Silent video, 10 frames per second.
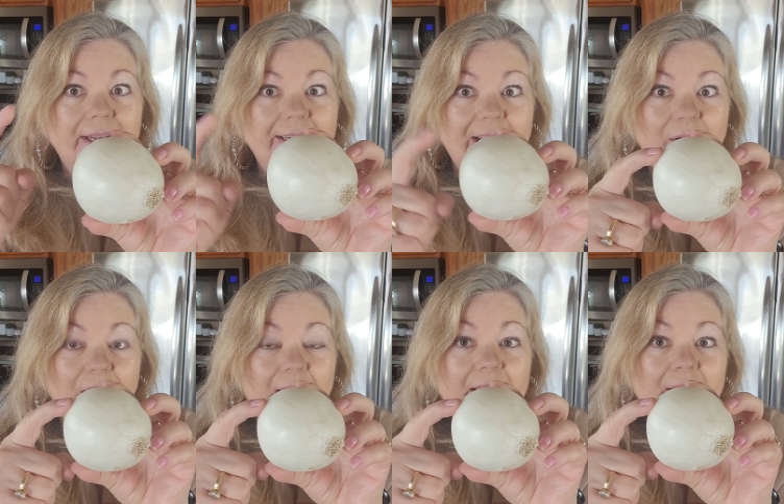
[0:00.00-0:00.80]
Now
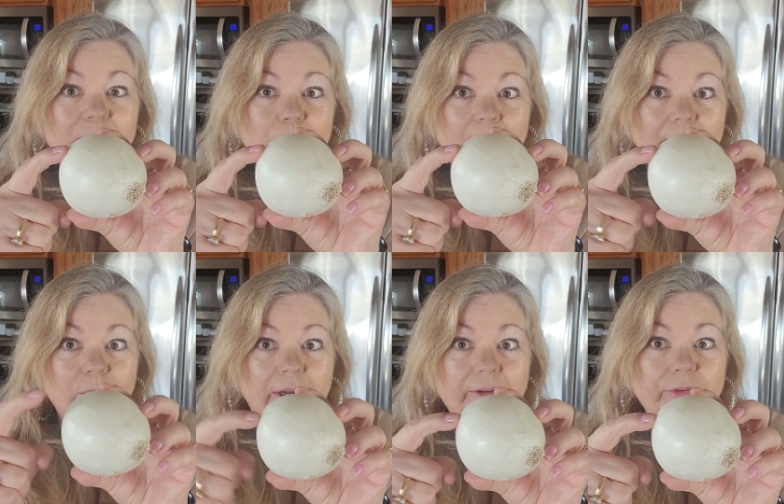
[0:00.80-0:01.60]
I have won
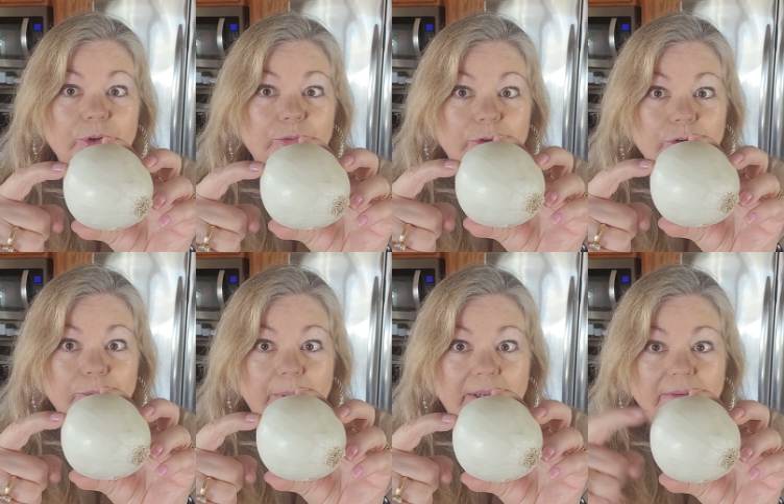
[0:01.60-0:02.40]
quite a few first
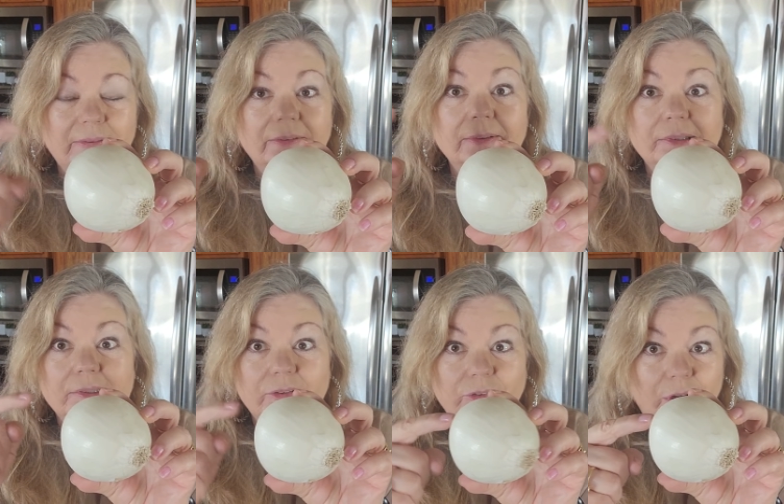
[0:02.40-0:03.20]
place
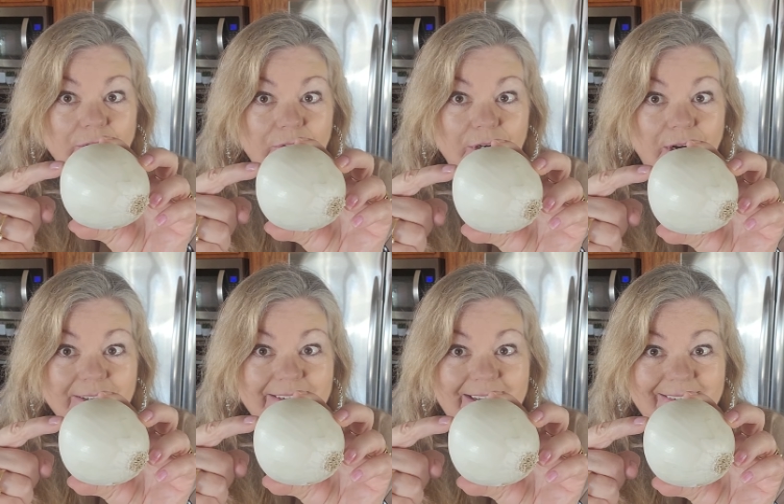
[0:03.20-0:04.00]
salsa
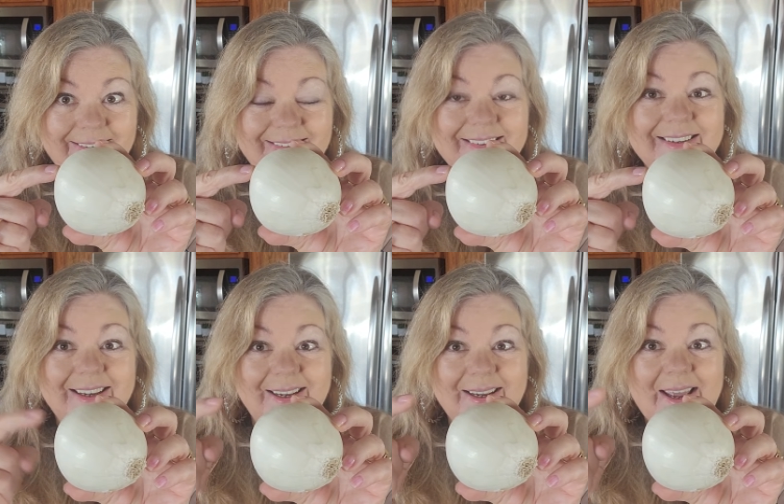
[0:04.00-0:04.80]
contests,
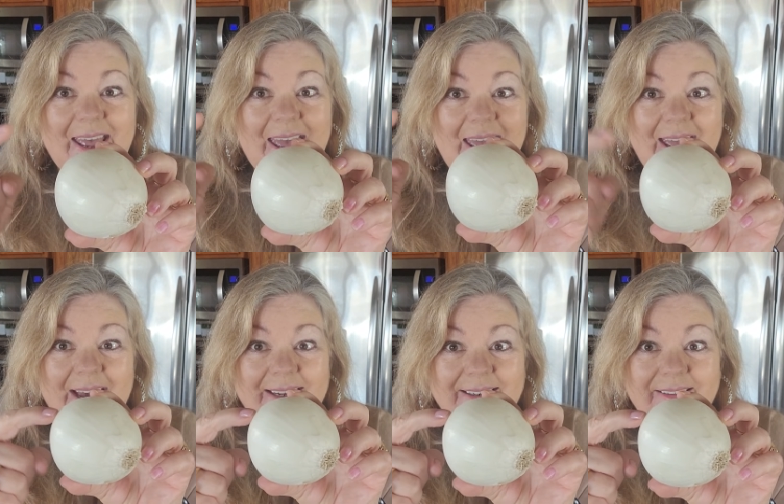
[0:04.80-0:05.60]

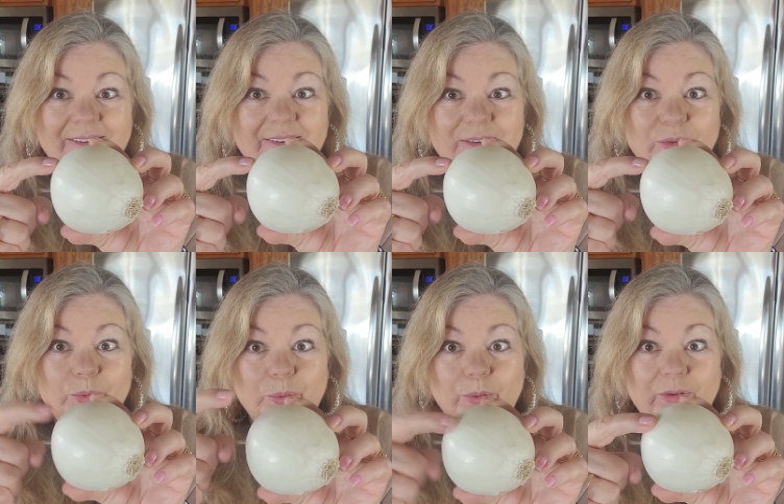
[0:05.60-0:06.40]
and this is
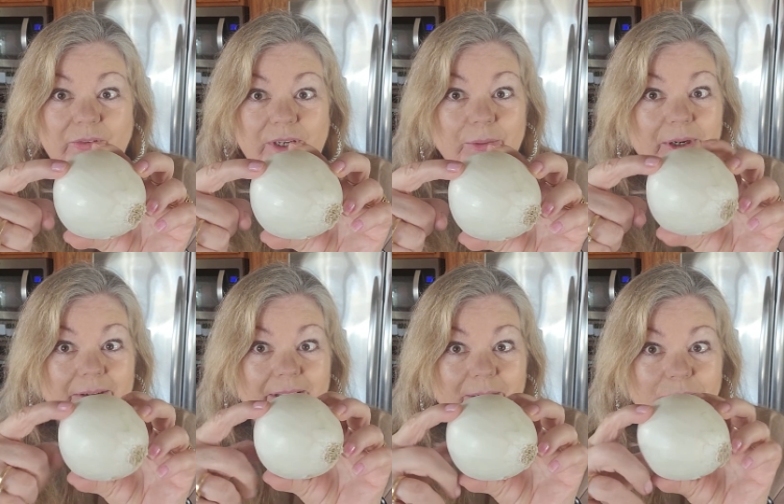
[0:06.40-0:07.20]
the secret
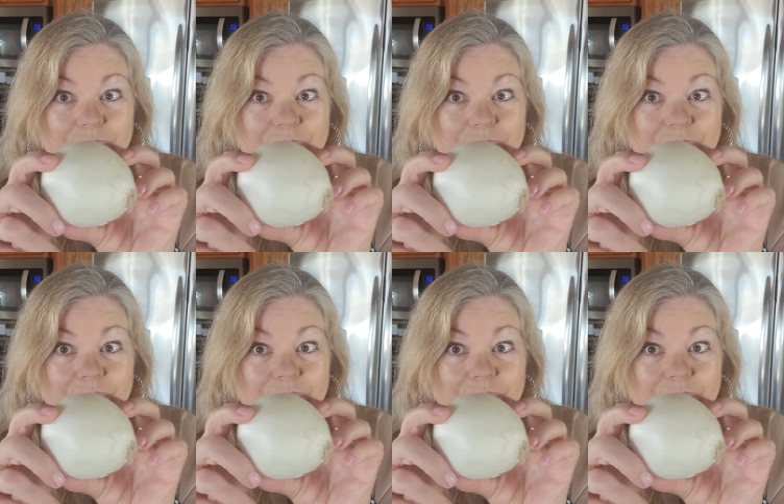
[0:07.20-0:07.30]
that I'm